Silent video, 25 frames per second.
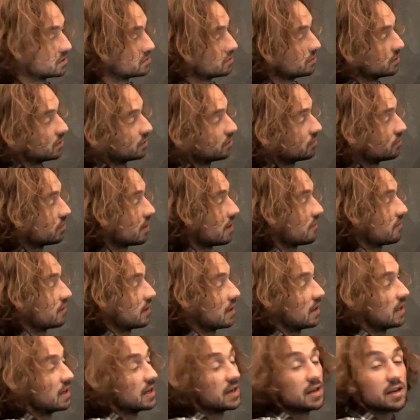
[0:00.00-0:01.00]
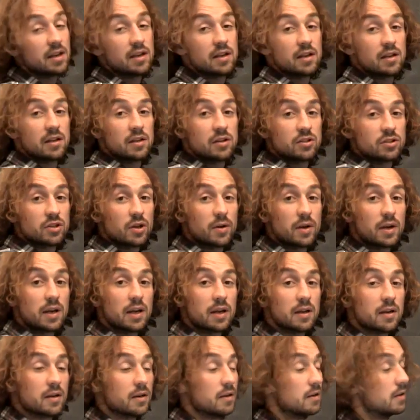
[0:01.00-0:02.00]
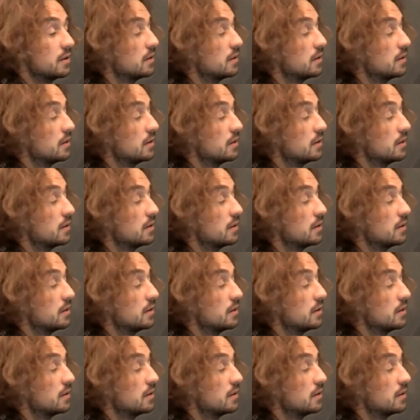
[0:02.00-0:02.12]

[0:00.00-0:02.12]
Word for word: sorry, graphically showing it.